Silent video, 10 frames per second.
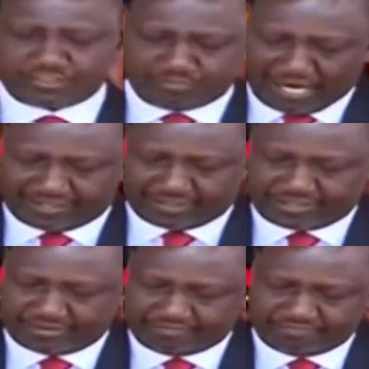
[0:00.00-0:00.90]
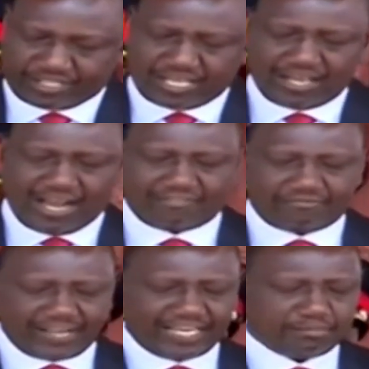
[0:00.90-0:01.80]
month,
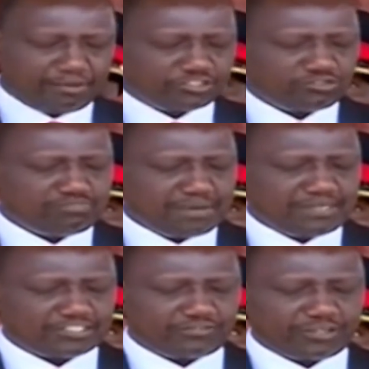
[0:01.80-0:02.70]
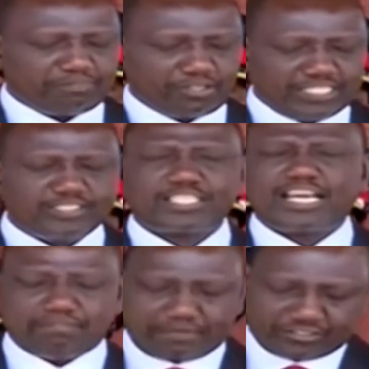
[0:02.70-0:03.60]
available to members of the police
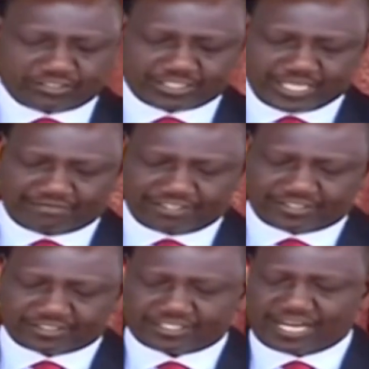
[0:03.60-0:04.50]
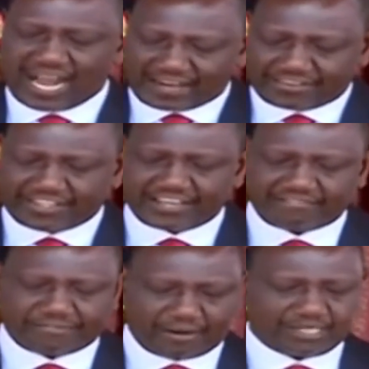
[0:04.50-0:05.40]
and prison service and their
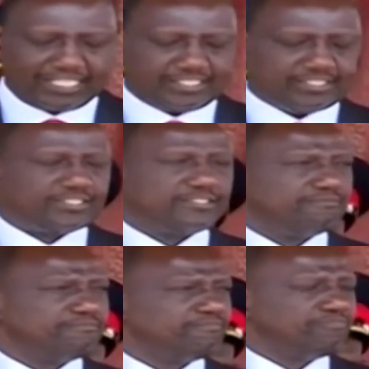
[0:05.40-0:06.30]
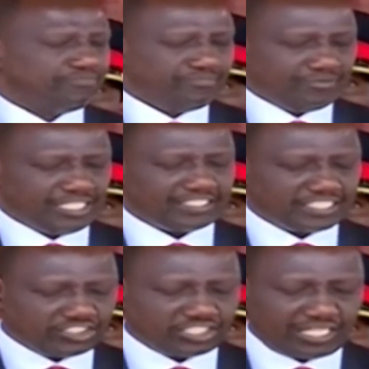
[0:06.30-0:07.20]
families.
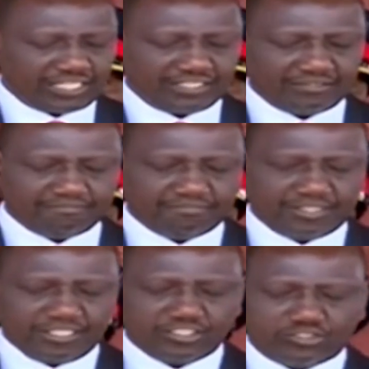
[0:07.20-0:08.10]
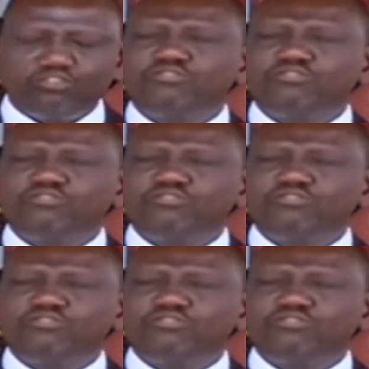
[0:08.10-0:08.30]
Additionally, two